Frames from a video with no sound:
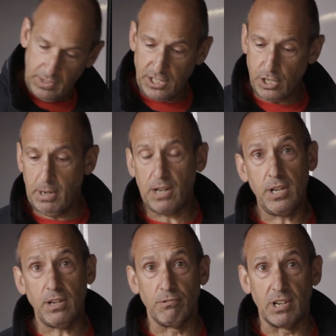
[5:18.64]
That's about
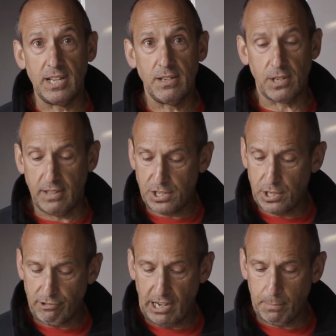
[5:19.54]
it, really. So that's
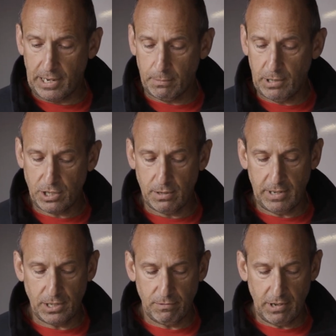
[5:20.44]
the Crag Pack, Buxton
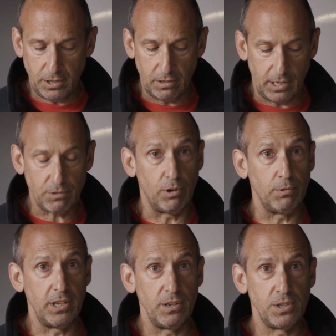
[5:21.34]
Mountain Rescue. That's what
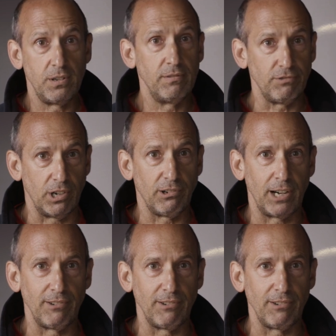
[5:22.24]
we use for our crag